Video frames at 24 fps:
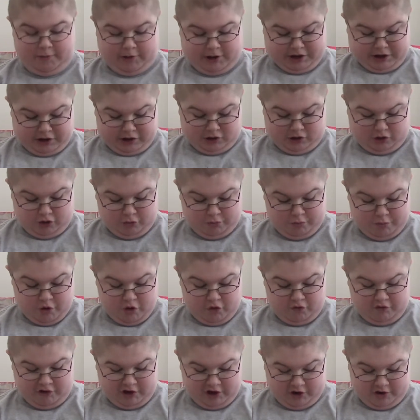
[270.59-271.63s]
like a home
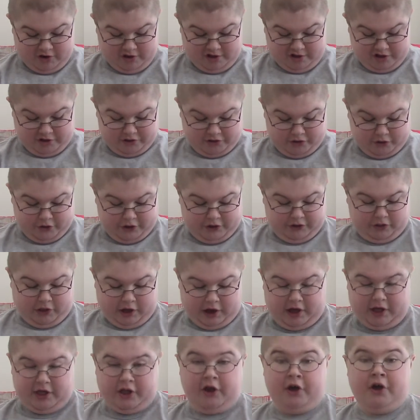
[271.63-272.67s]
movie or something like
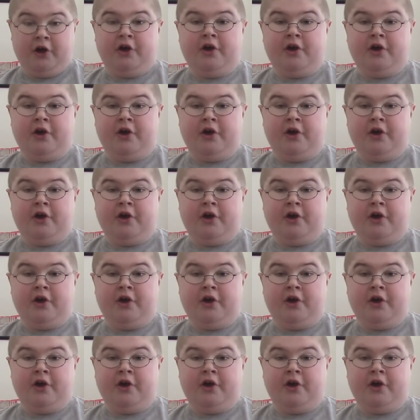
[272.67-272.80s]
that.